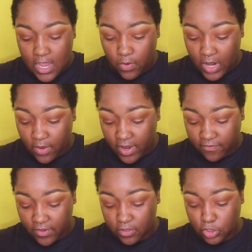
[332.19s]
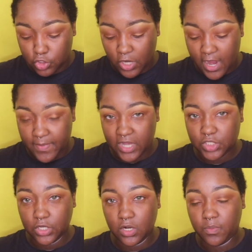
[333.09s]
And while I wait for those to dry, I'm
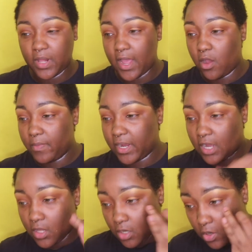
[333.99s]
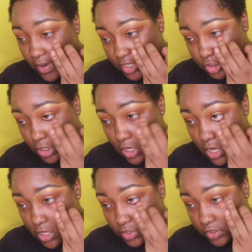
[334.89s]
actually going to apply on my color corrector.